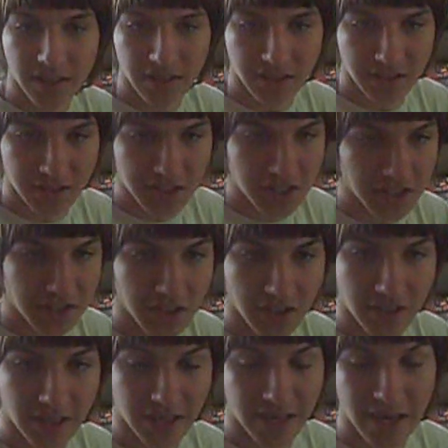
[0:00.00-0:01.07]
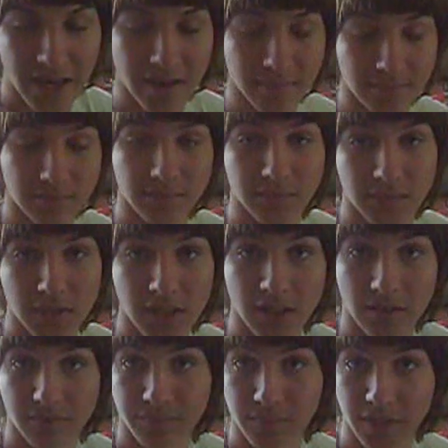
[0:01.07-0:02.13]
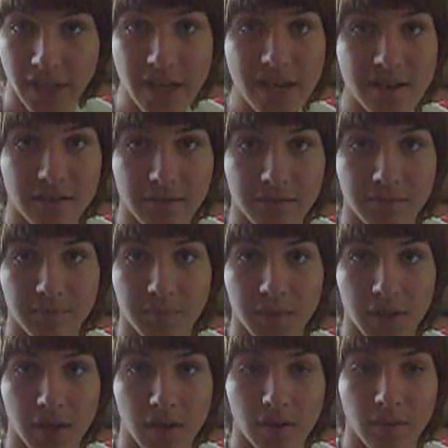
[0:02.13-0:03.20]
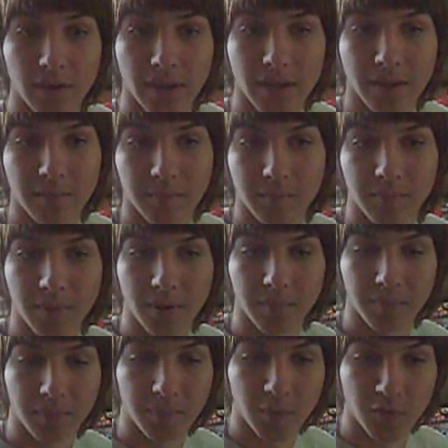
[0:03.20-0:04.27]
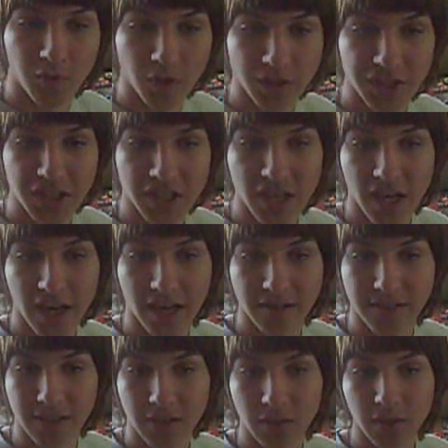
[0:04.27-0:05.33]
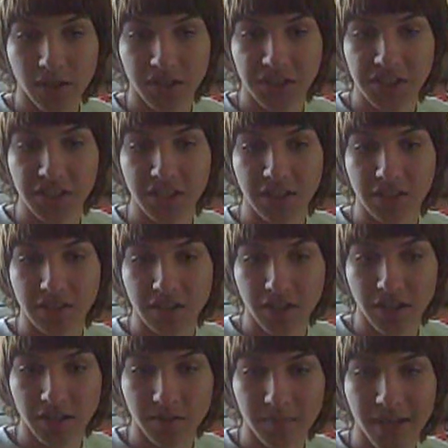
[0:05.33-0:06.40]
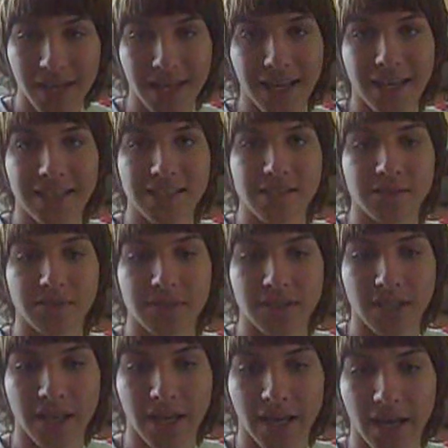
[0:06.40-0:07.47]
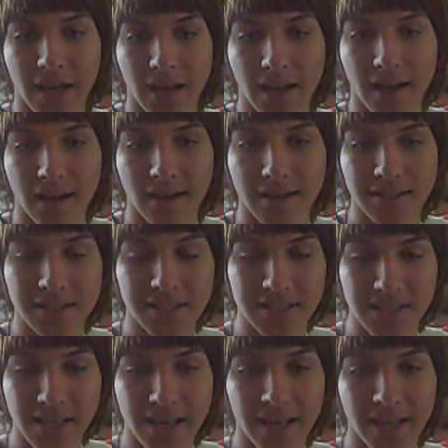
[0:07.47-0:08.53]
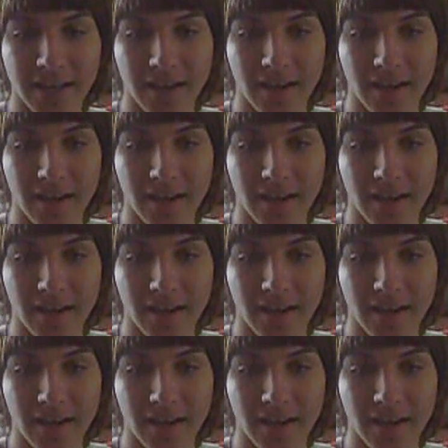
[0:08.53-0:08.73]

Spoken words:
she started to leave, you know, but before she got out the door, she turned to me, and she was like, she said,